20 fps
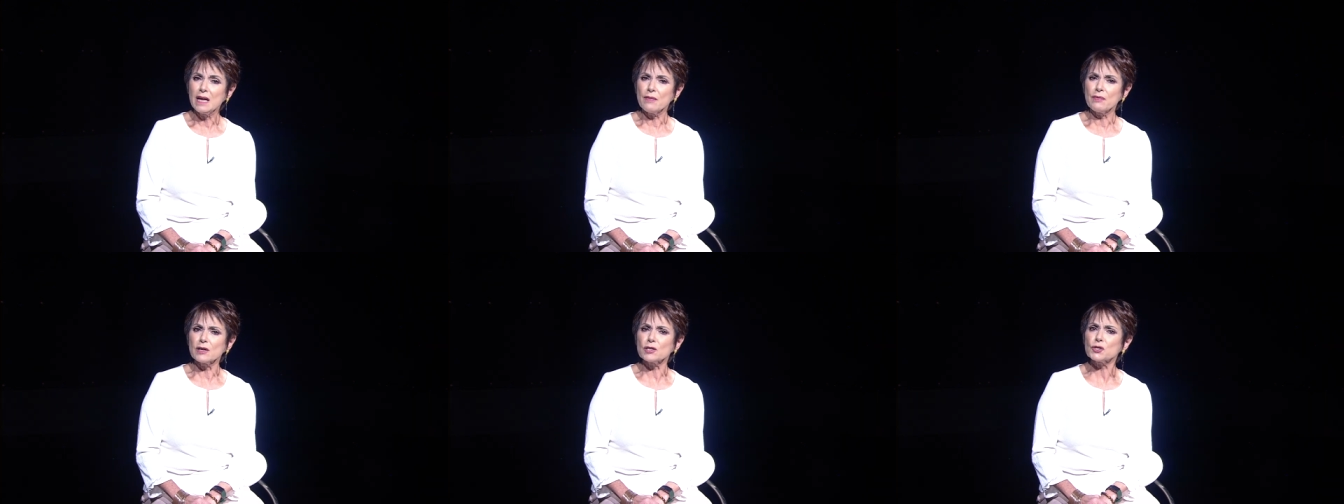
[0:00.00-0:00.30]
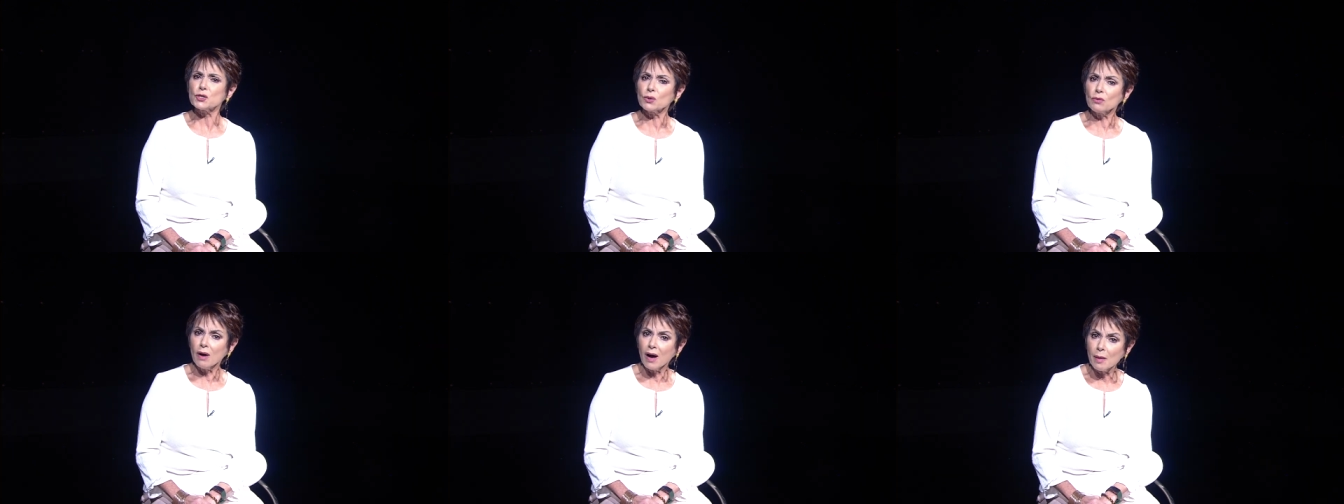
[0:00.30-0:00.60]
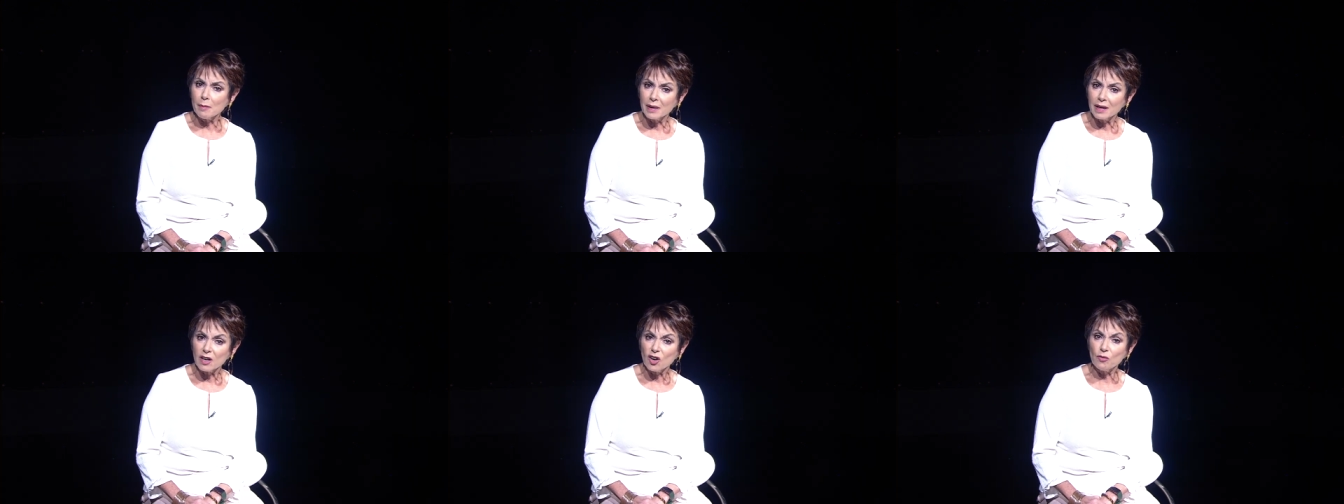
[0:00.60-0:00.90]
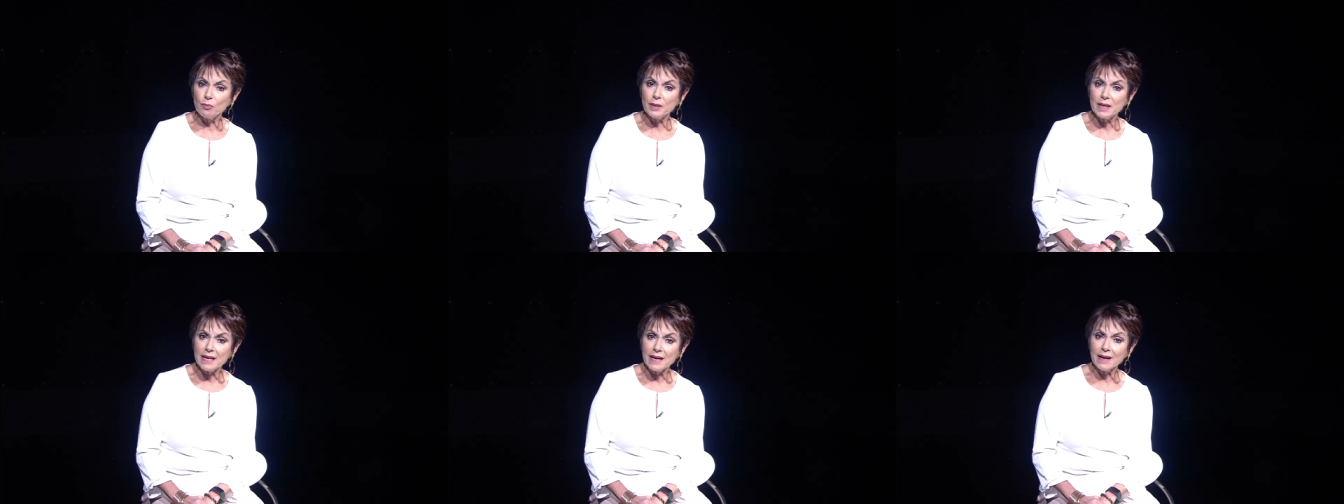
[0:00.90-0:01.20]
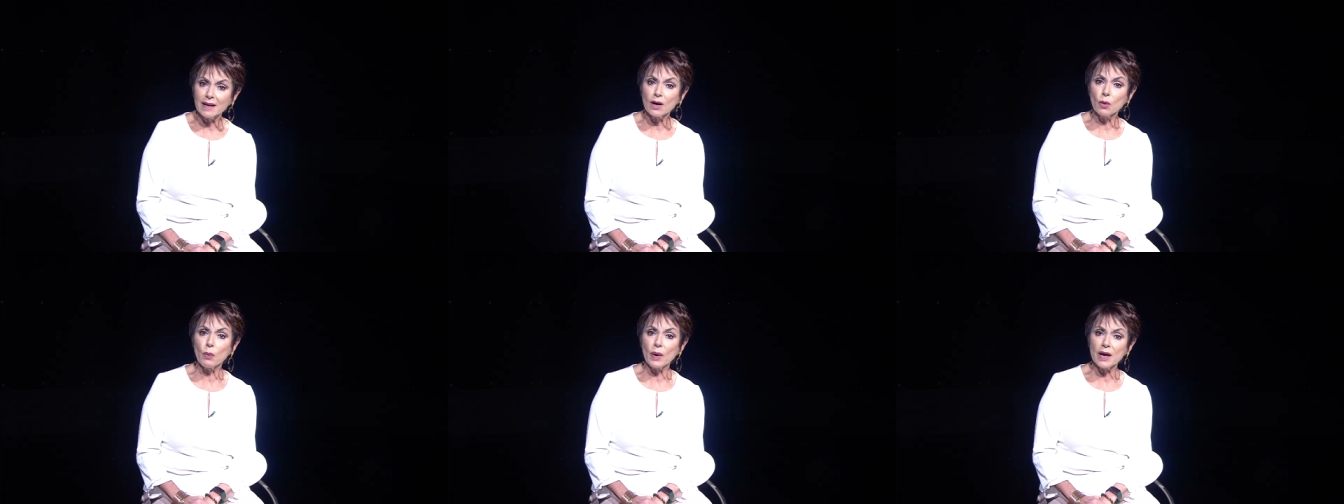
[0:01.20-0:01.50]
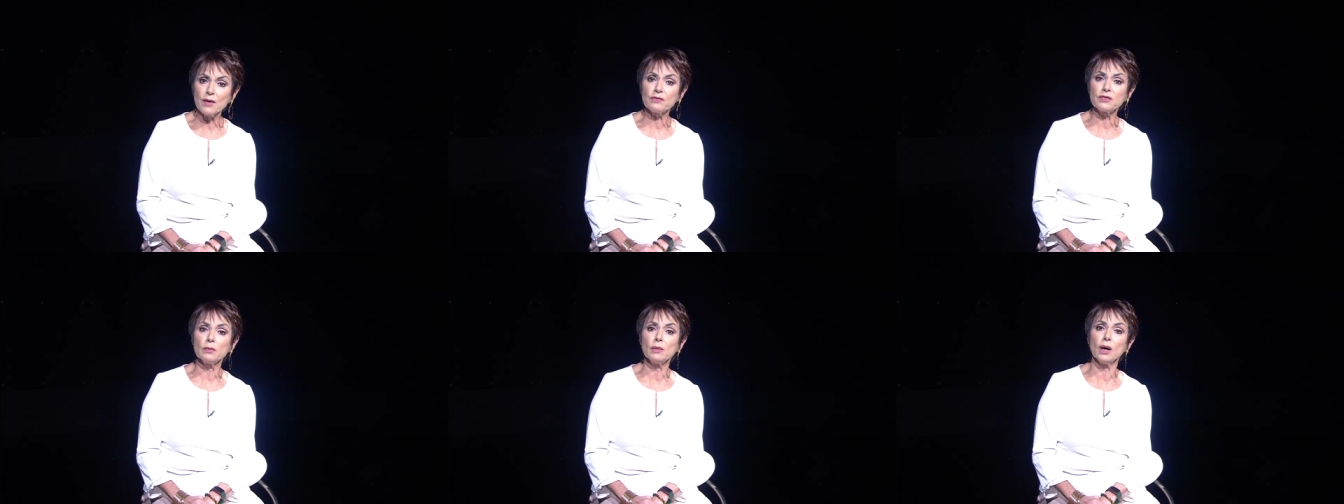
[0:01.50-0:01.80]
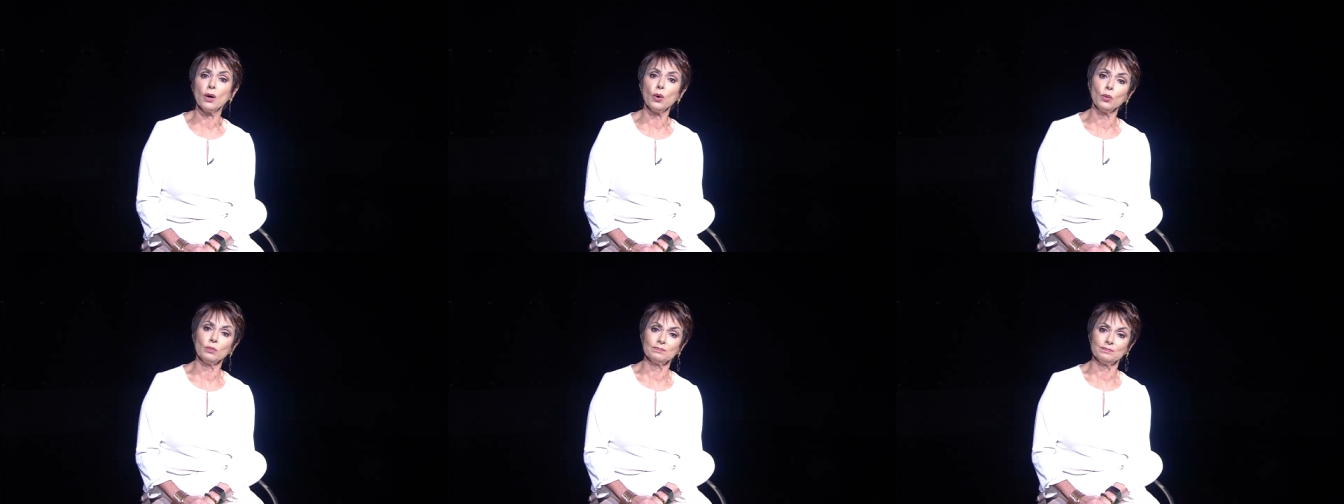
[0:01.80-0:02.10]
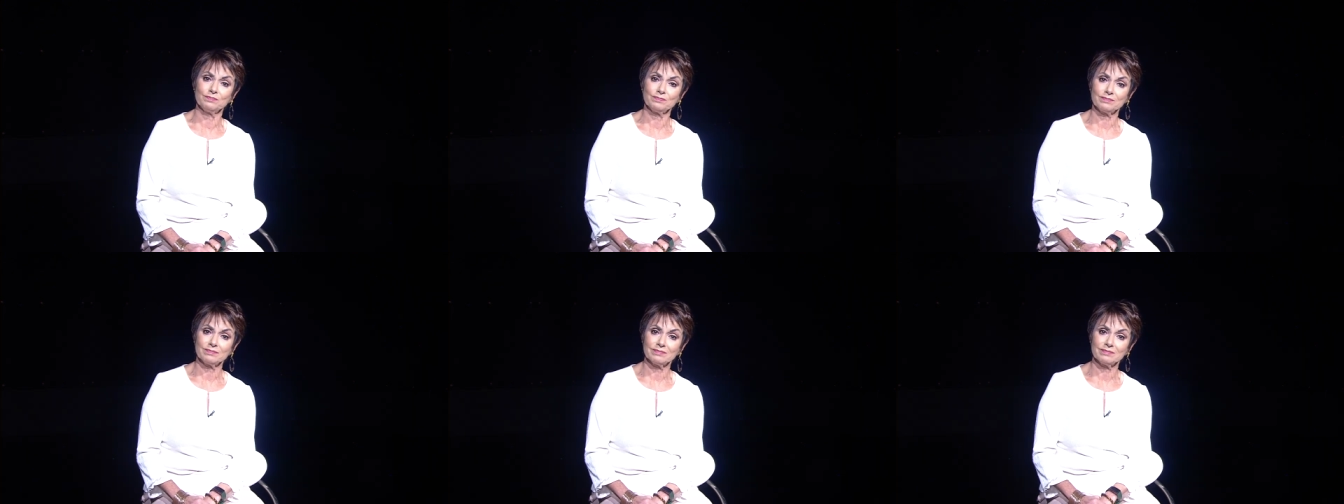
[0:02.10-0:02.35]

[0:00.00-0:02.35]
The trauma of being away from home